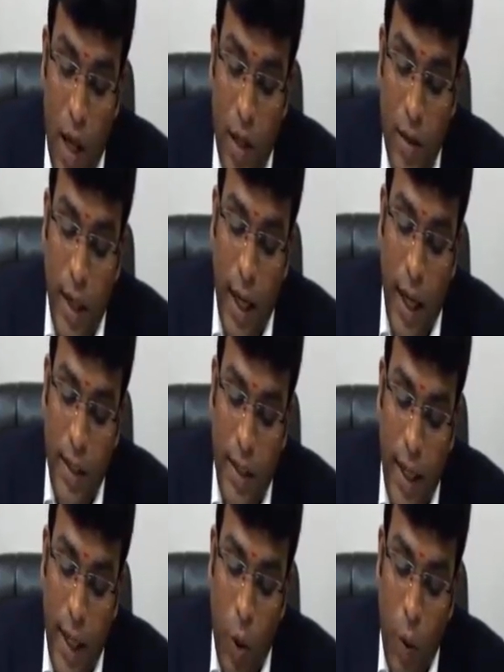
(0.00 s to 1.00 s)
they will enter
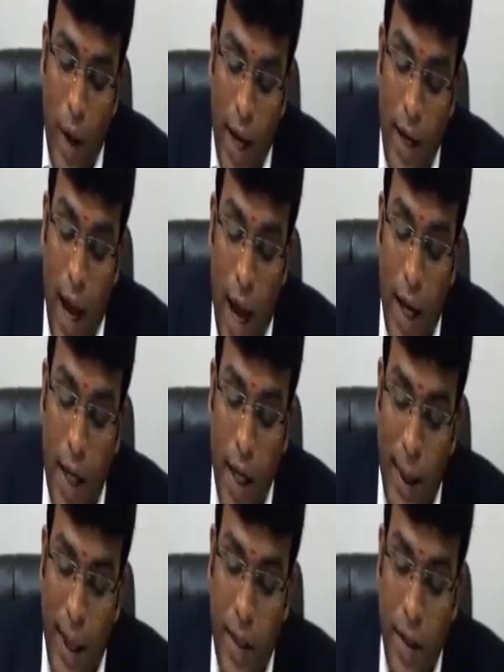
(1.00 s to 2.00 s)
into an
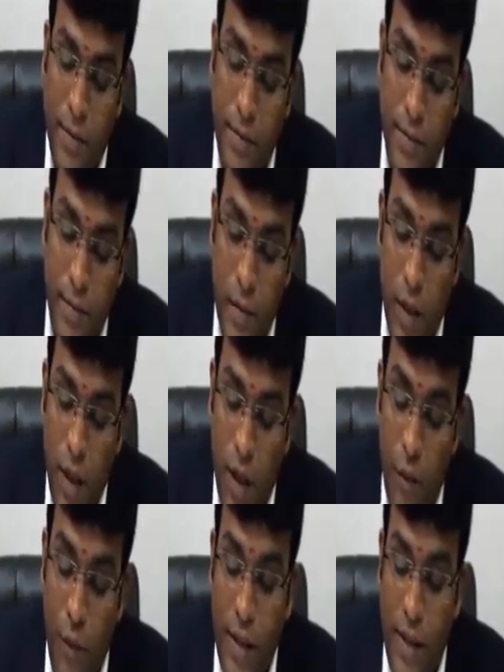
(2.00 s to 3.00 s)
agreement
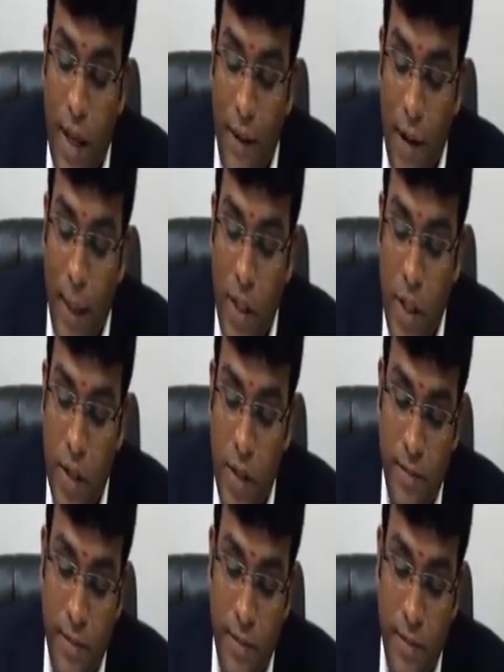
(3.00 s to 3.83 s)
with government.